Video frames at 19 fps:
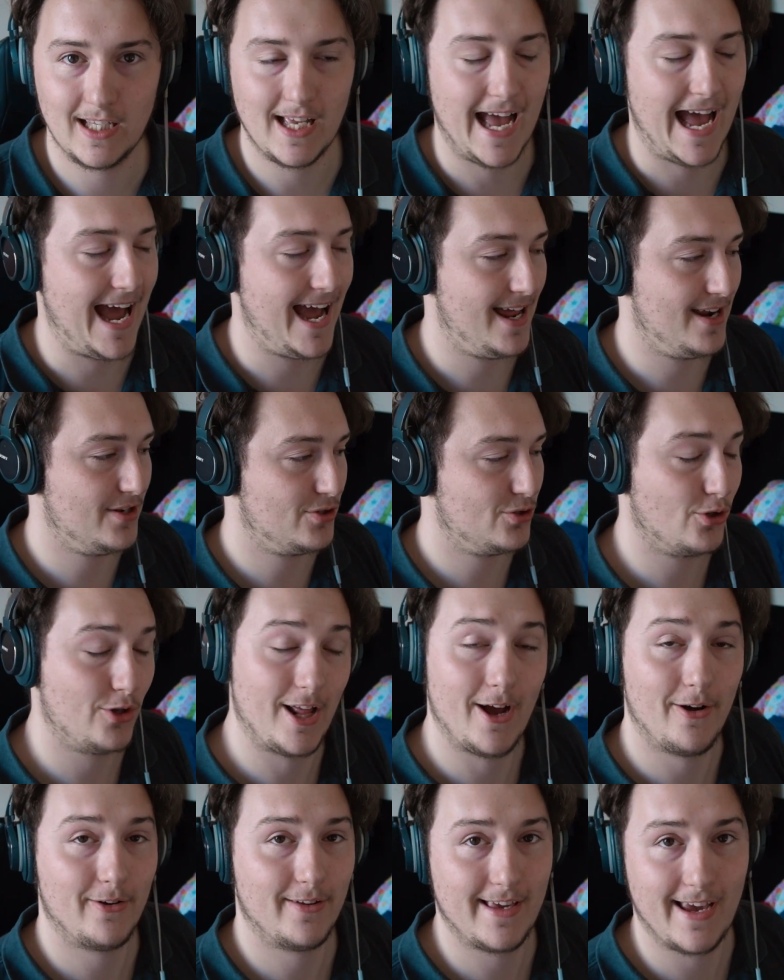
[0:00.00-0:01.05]
and sort
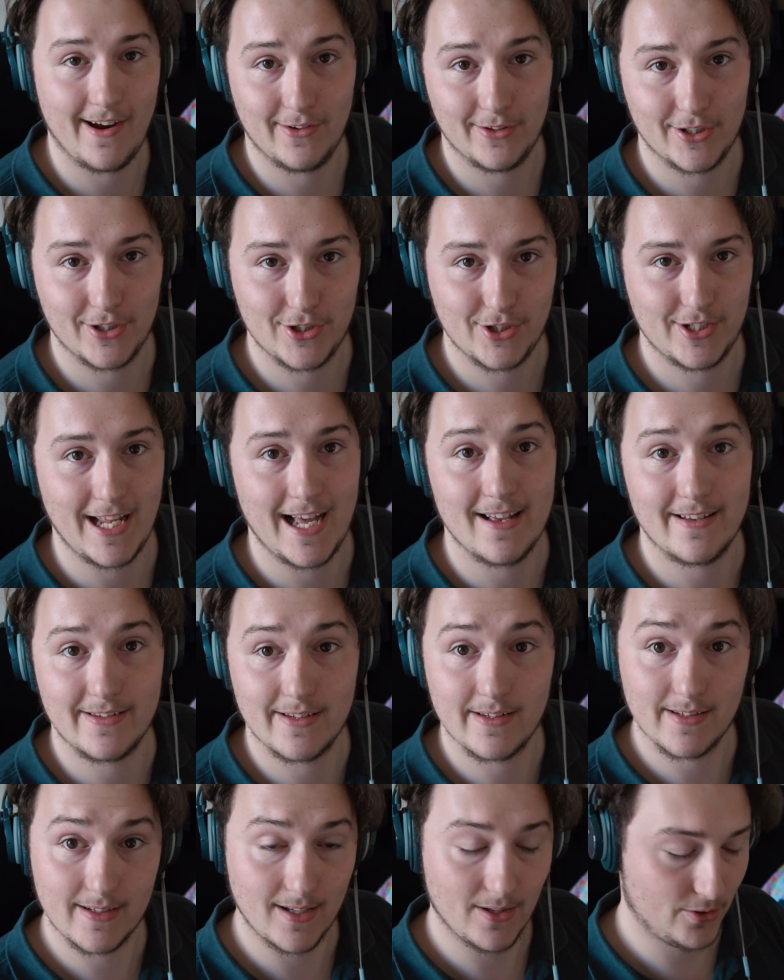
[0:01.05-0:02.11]
out character stats
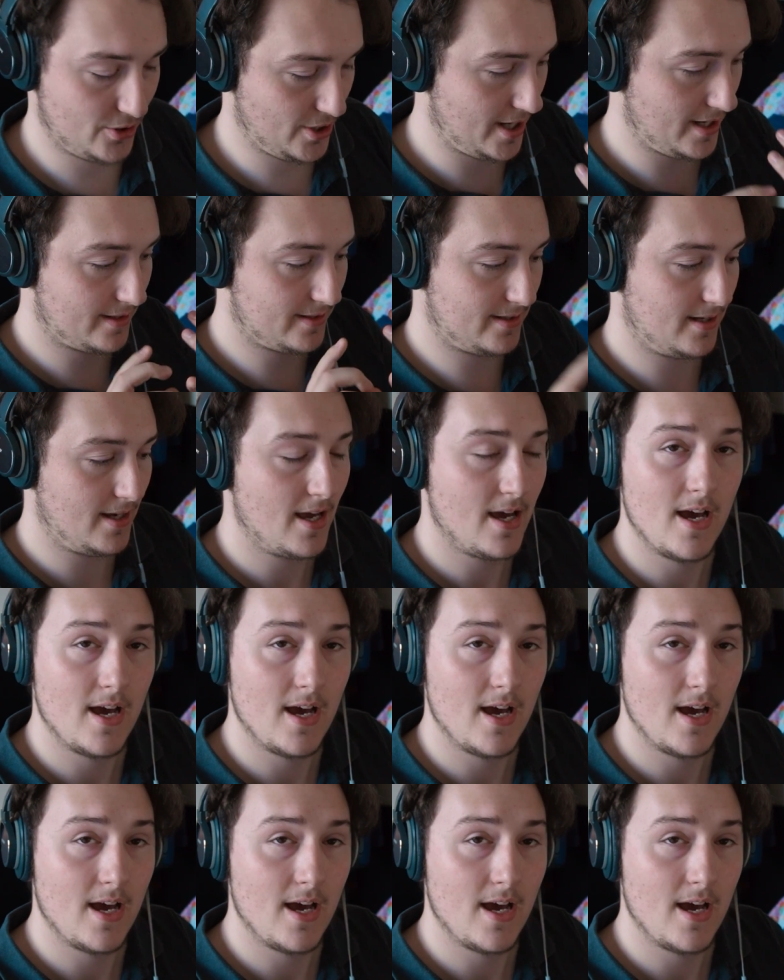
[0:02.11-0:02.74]
and skill checks.